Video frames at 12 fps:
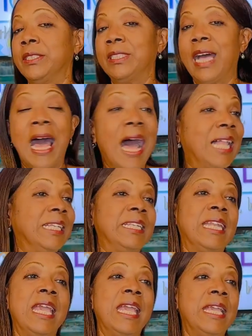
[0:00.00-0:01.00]

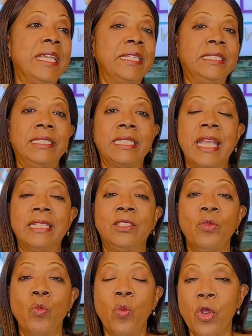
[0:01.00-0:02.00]
holidays, as
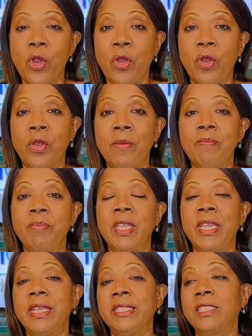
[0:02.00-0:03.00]
it were,
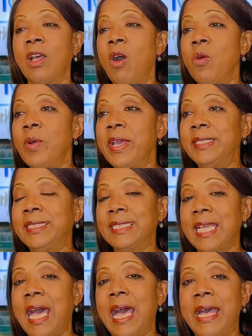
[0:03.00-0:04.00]
it's always
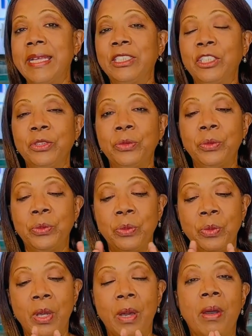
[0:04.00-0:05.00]
tied
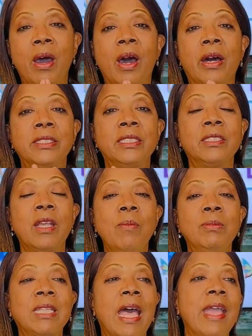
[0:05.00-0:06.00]
to
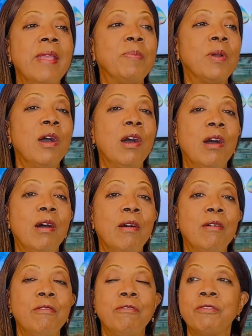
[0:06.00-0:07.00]
some type
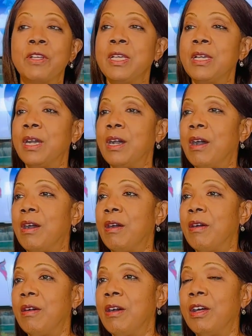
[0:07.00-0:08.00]
of
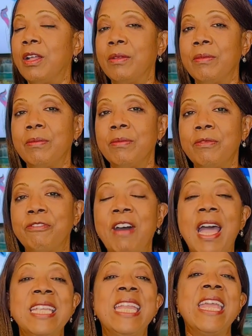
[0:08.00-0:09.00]

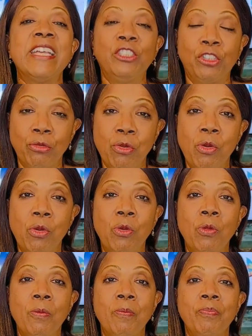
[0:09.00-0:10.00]

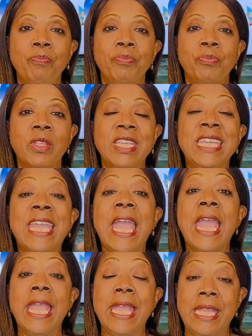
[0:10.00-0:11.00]
financial
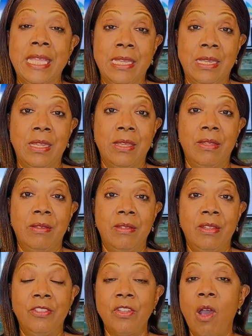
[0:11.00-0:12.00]
gain.
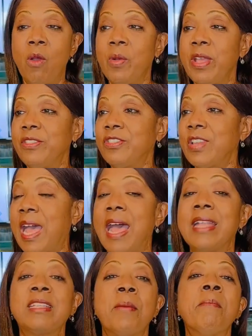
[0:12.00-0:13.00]
It's always
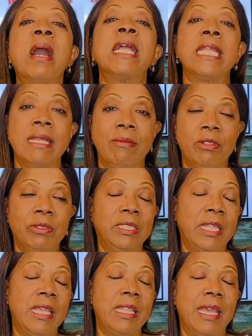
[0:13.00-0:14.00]
tied to money, we'll
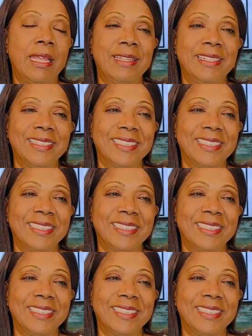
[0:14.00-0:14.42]
say that.